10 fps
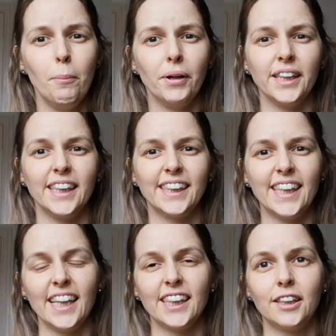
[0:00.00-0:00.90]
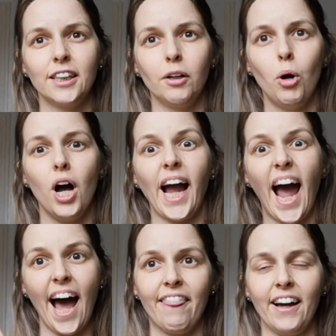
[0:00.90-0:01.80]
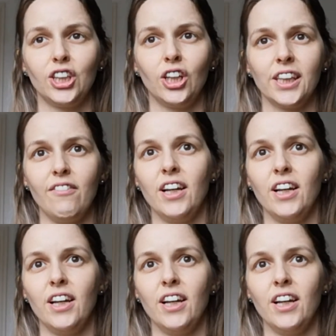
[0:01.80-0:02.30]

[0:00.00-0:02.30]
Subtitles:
because it sets the work at that child's level.